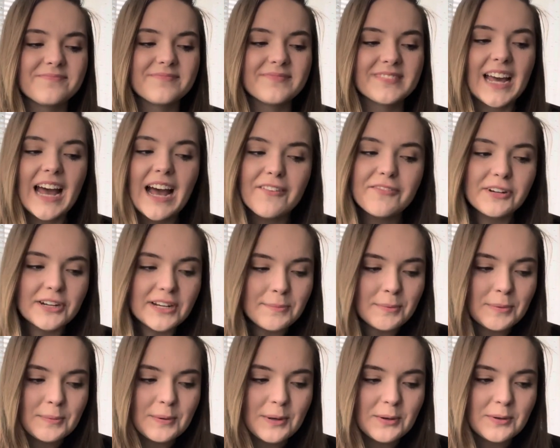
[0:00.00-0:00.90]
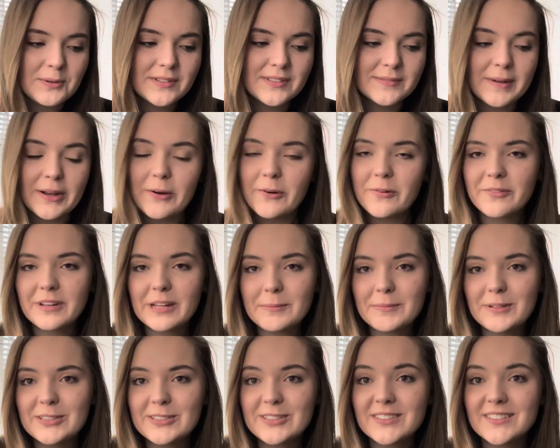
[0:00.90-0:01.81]
after he proposed, my whole
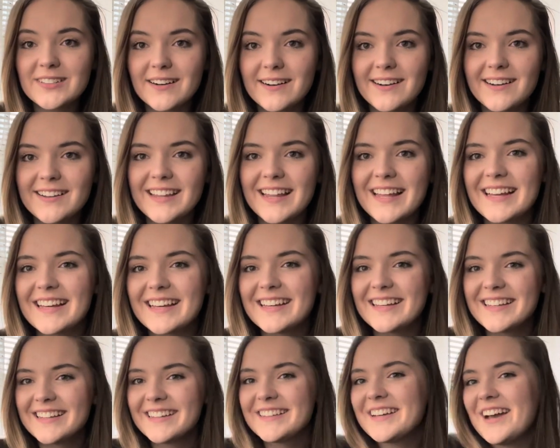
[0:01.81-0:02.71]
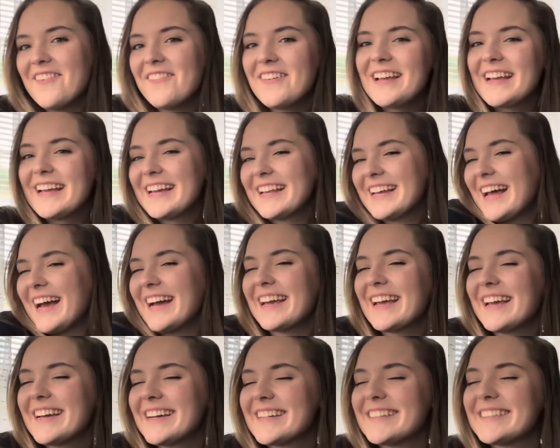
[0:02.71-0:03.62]
family just started like coming and
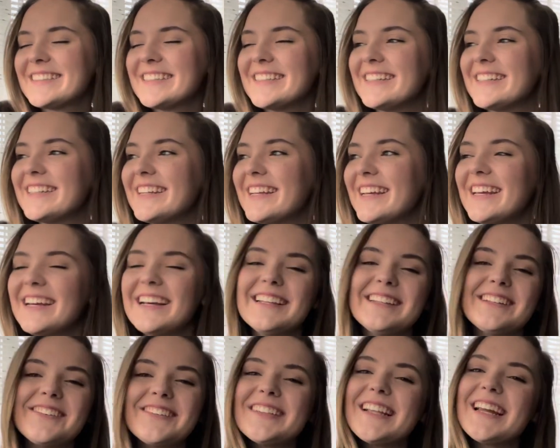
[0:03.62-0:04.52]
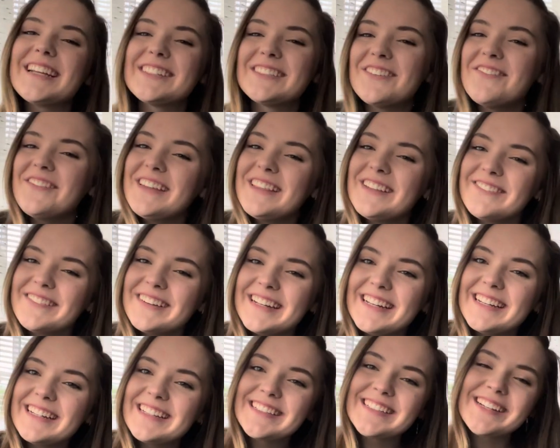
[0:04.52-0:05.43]
hugging us and they were like, show me the
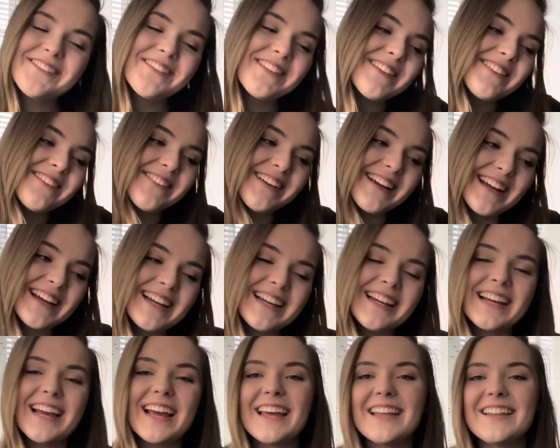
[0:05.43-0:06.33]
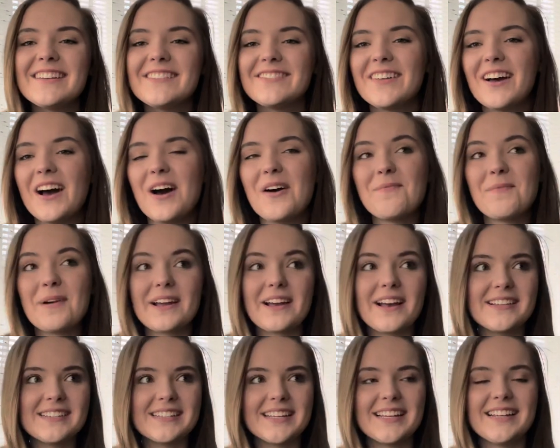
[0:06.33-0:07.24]
ring, show me the ring. And uh, my
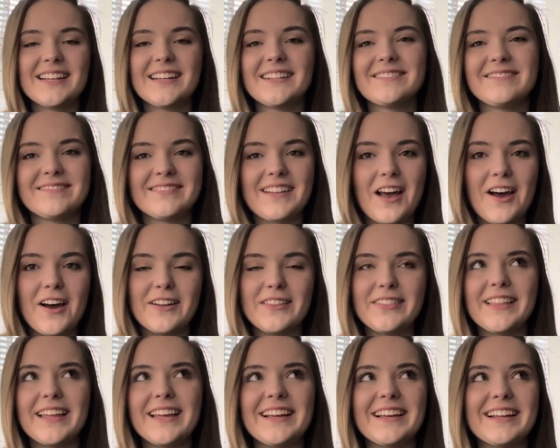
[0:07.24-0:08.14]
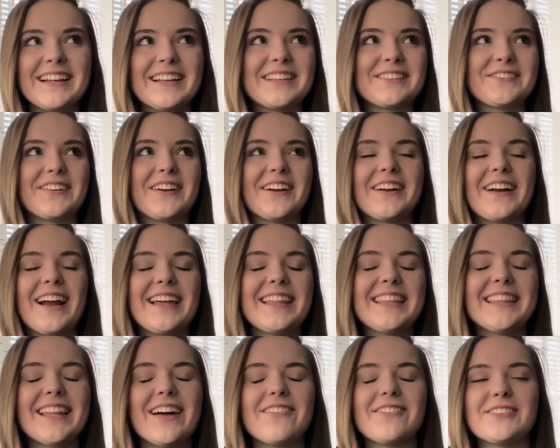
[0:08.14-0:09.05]
cousin, uh, thank goodness for her, I
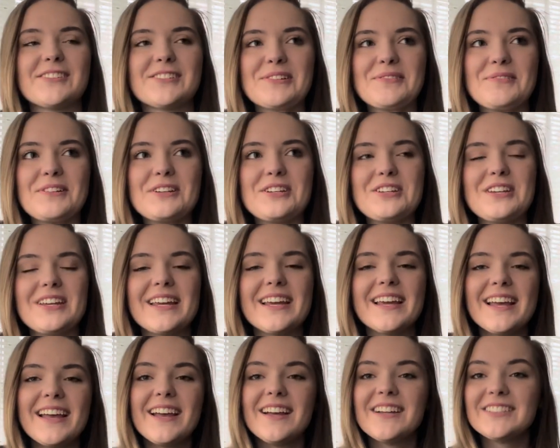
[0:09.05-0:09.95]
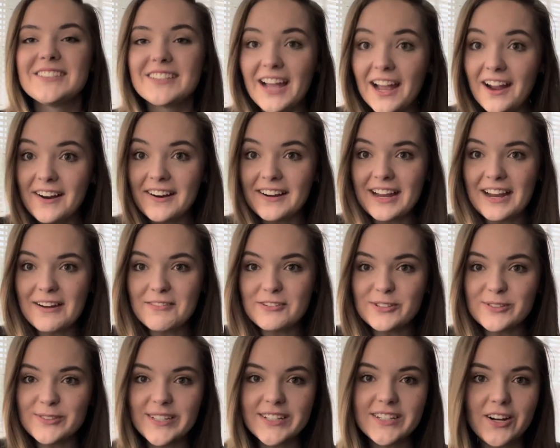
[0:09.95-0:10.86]
love her so much. She took out her camera
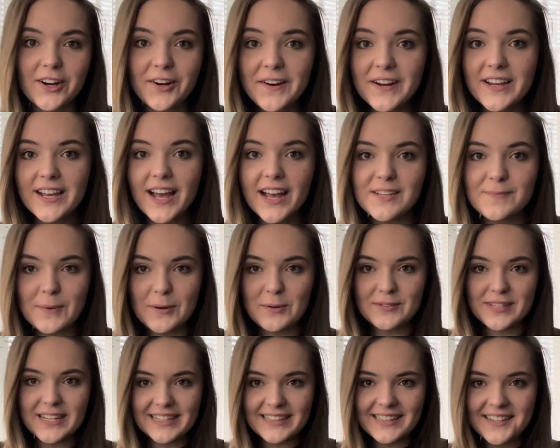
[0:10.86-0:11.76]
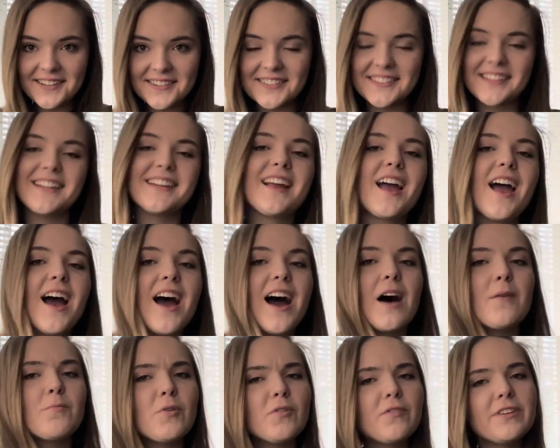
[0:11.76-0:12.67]
she's like, hurry guys, pose like this. And
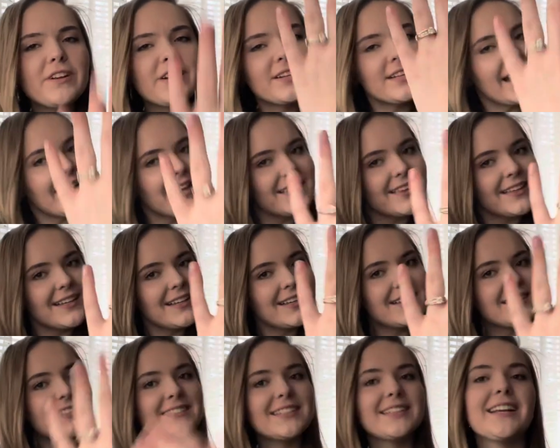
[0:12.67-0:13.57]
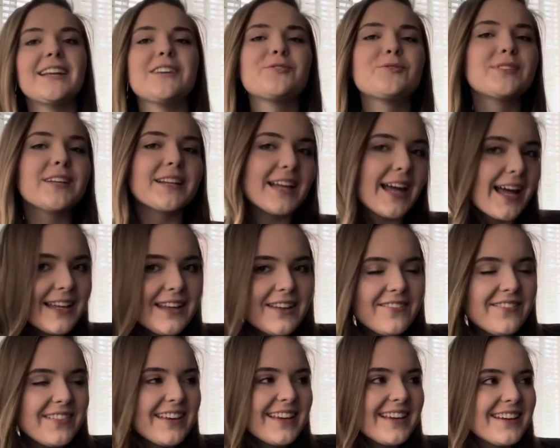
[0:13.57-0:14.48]
I'm over here like this and Andrew's like
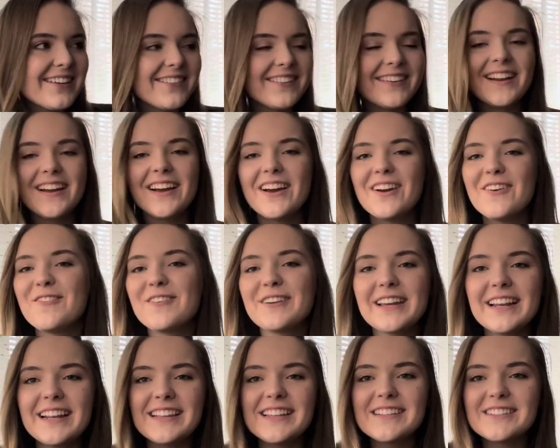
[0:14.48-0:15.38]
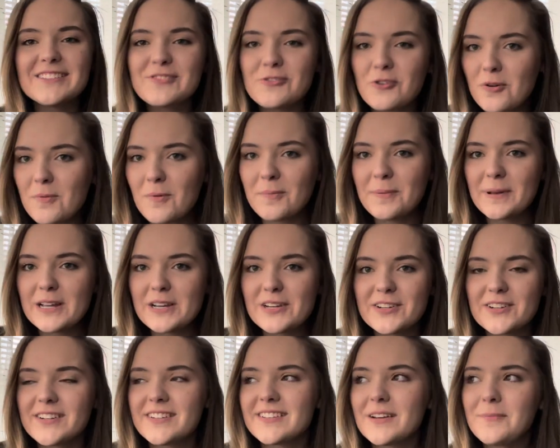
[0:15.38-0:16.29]
hugging me and we're getting these adorable
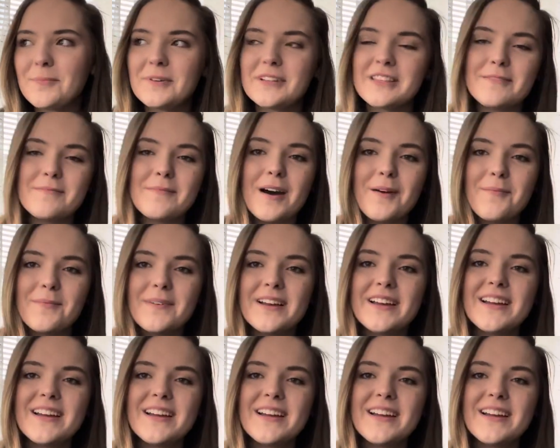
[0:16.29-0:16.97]
pictures. I'll put them up.